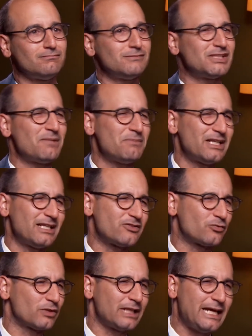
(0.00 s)
something
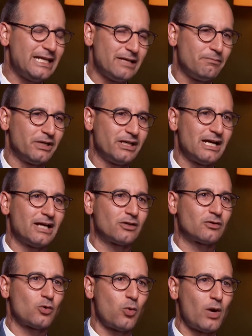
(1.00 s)
that's related but not
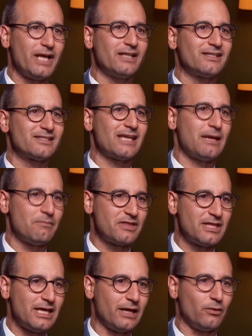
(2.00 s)
quite the same
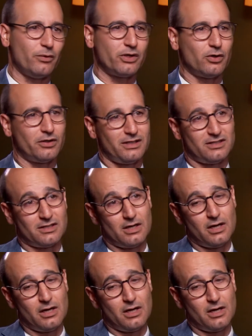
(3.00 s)
thing, what we call these